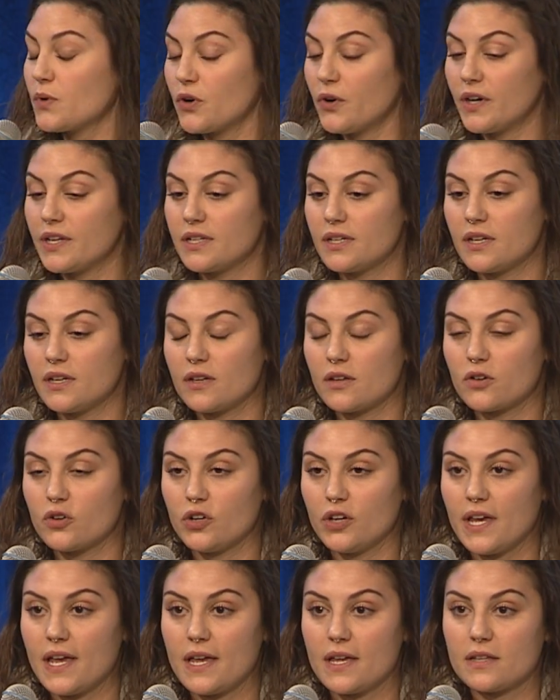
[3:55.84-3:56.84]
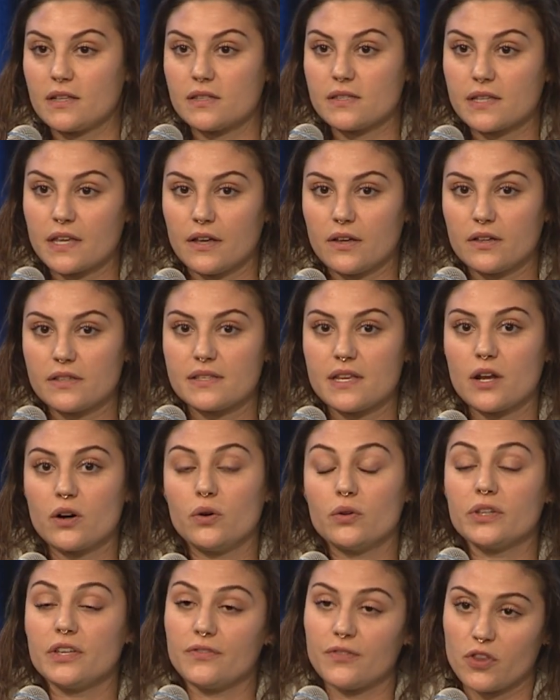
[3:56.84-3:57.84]
we're going to create skills not
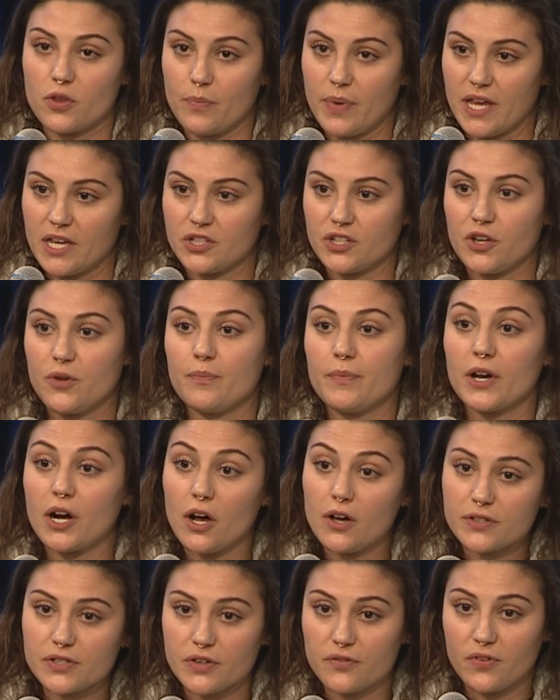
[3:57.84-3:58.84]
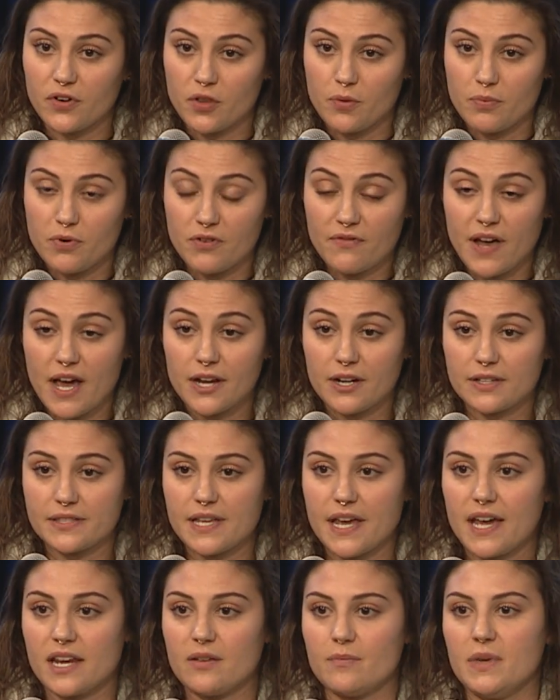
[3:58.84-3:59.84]
only for the patient, but also for the provider
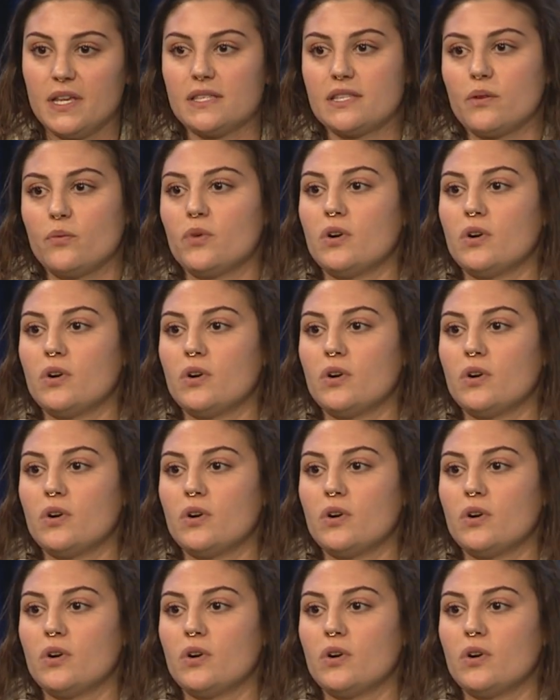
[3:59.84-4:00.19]
side, it means that